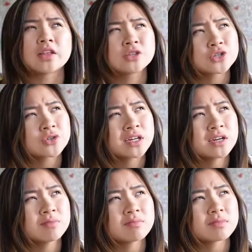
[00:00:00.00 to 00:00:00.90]

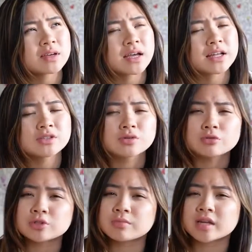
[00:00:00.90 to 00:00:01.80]
Instagram and
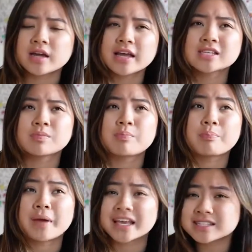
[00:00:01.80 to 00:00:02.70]
social media is
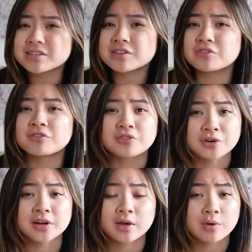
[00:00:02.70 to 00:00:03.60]
basically
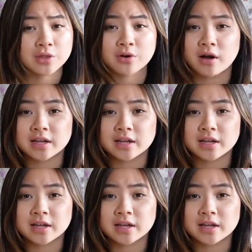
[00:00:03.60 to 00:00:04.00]
flirting with your